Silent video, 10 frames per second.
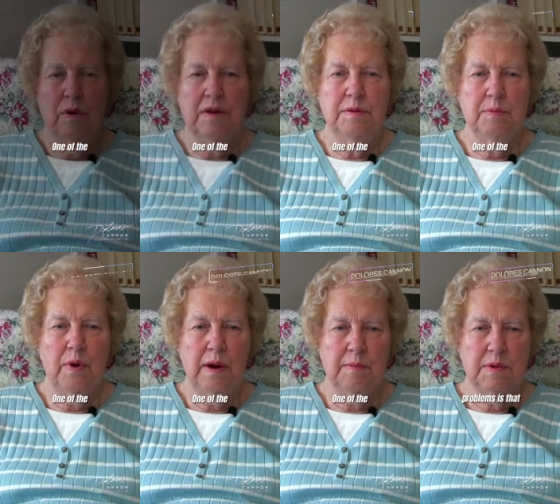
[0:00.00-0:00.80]
One of the
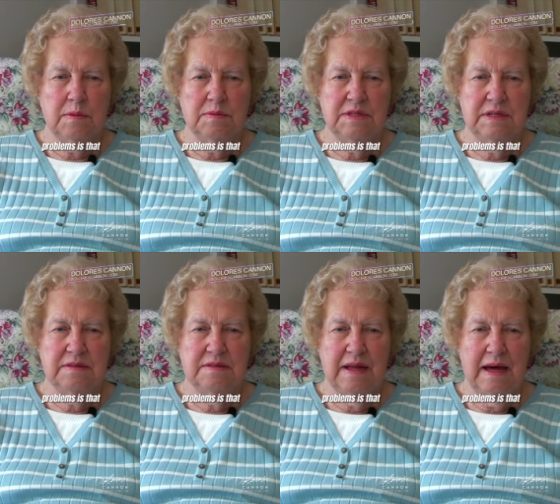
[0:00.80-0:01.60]
problems
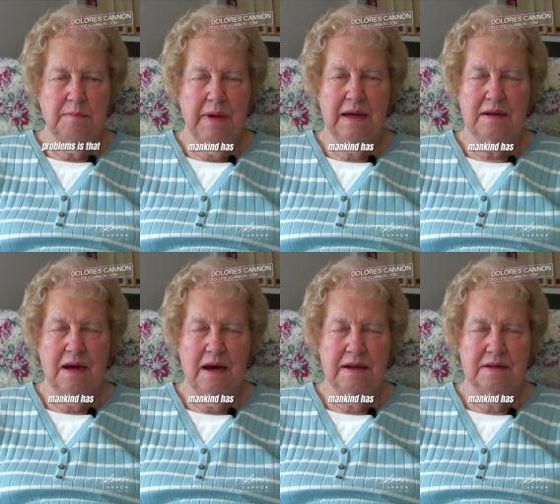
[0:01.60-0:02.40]
is that
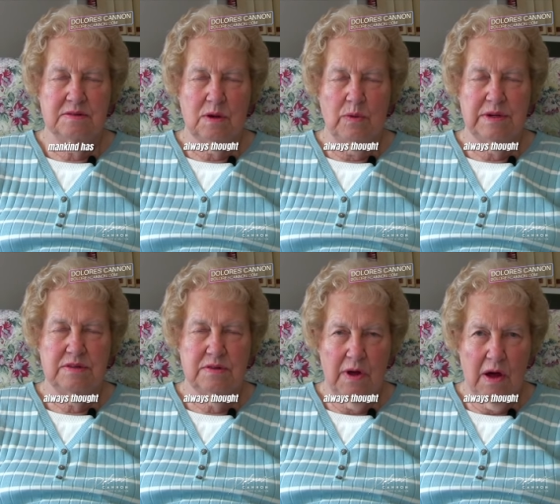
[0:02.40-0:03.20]
mankind has
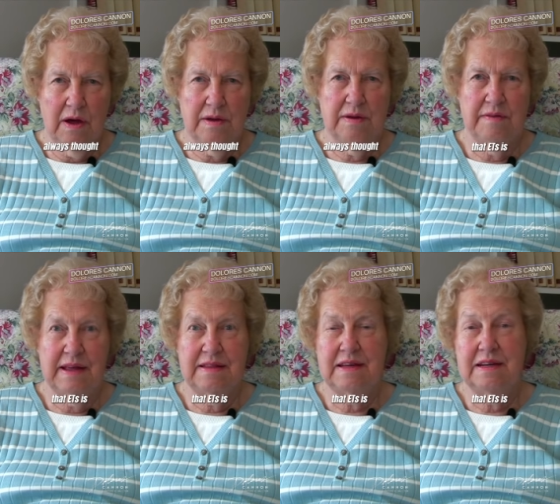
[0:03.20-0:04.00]
always thought
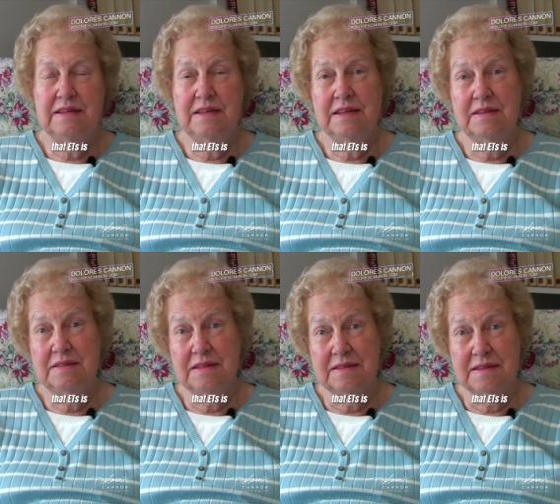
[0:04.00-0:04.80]
that
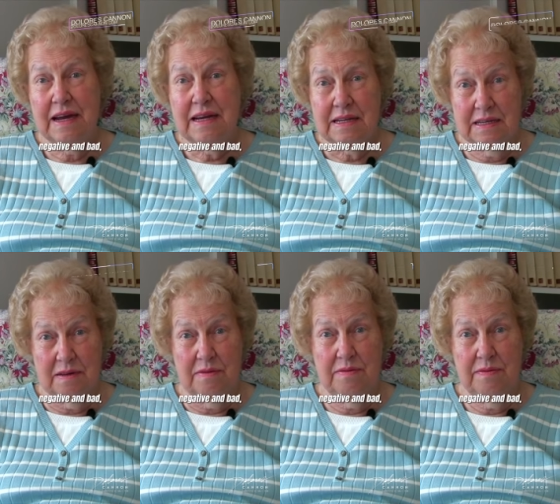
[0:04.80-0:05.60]
ETs is
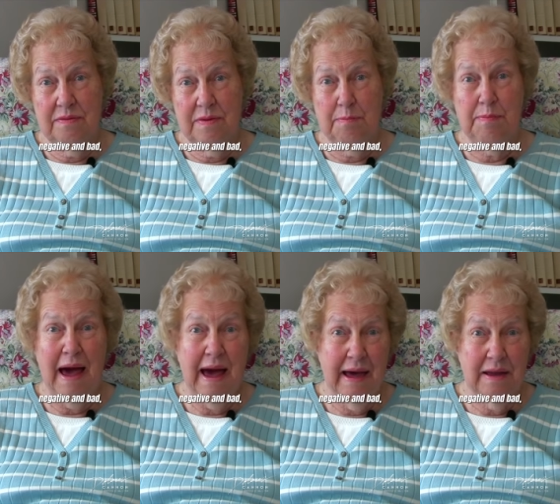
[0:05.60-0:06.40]
negative and
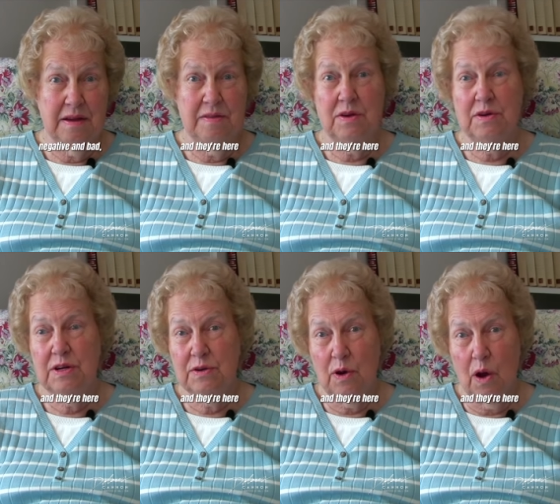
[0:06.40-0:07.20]
bad and they're
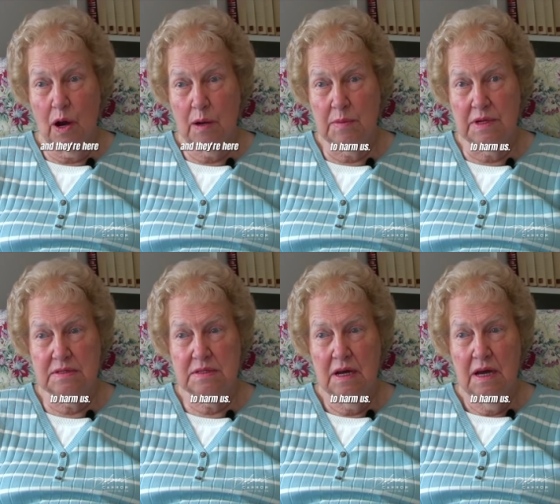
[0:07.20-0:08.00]
here to harm
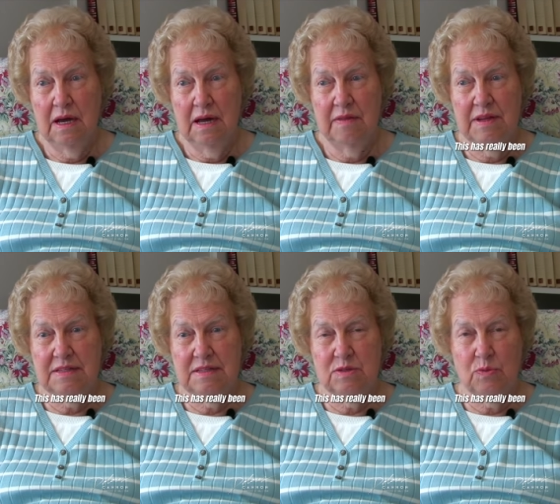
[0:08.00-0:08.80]
us.
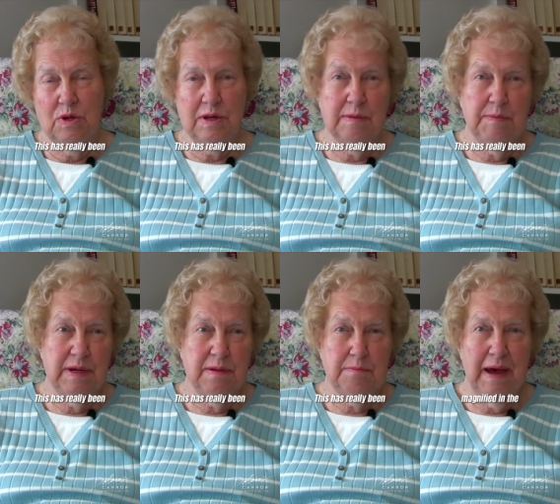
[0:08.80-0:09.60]
This has really
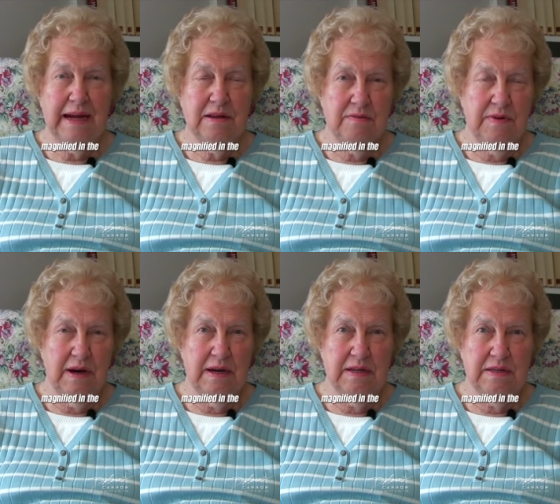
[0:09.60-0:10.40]
been
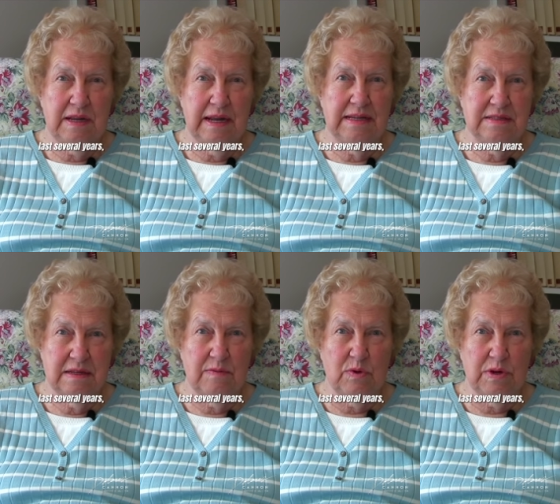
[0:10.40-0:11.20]
magnified in the last
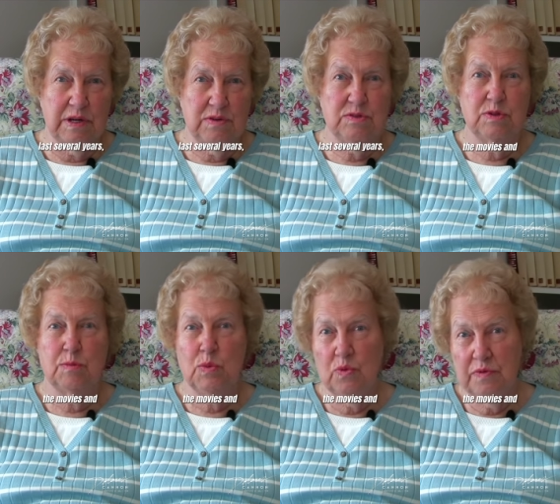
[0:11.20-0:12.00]
several years. The
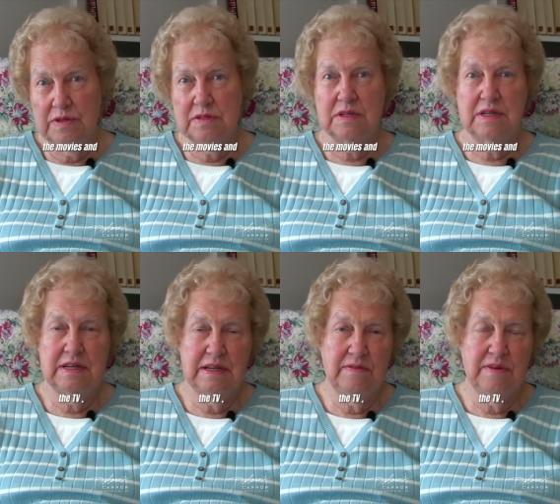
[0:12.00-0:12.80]
movies and the
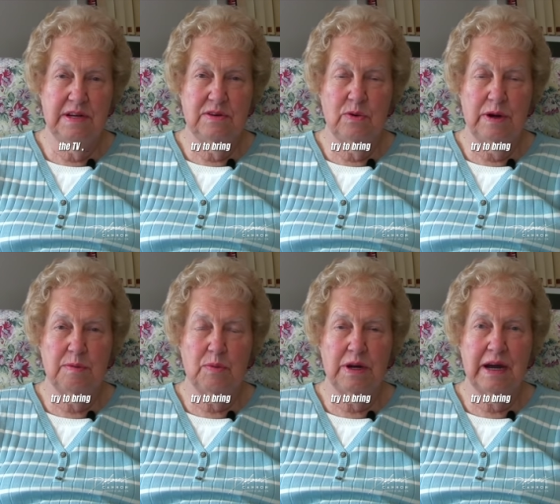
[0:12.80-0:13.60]
TV try
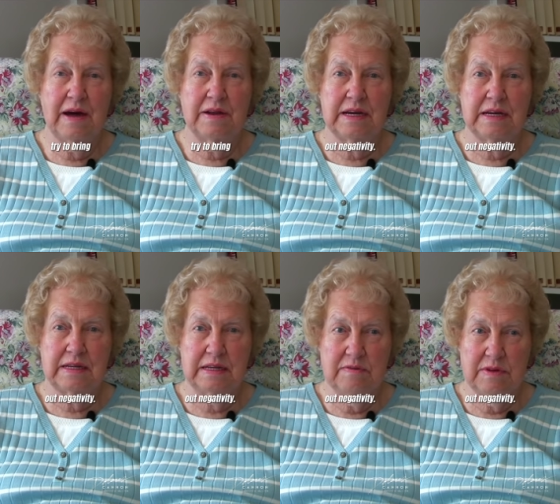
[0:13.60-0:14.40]
to bring out
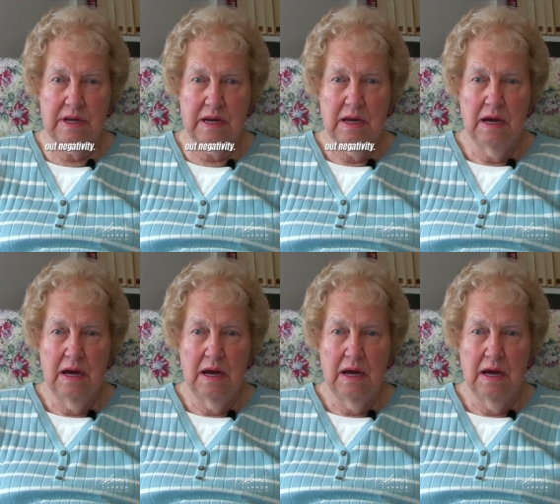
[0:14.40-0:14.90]
negativity.